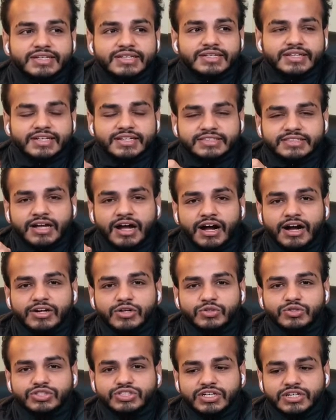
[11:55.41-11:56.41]
It's hard to
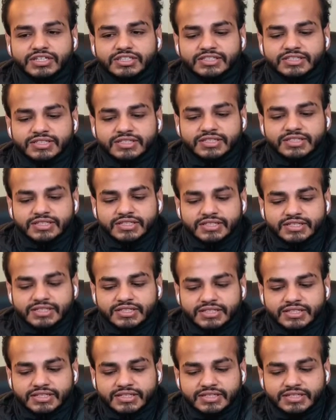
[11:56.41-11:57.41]
judge
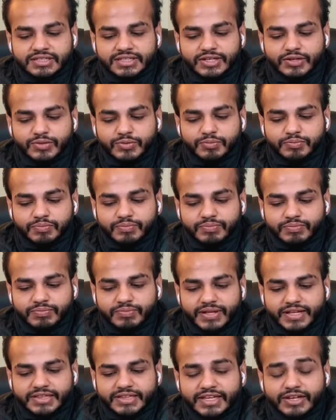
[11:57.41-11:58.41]
the
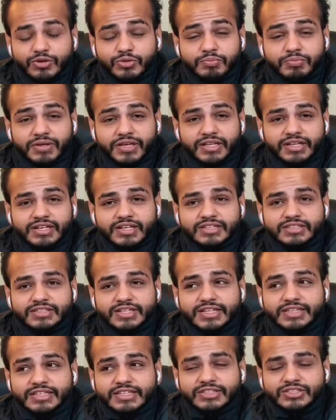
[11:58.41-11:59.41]
like their opinions
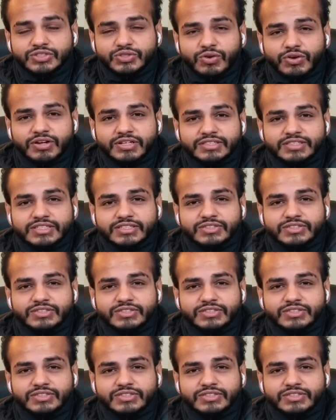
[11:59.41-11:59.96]
and the choices,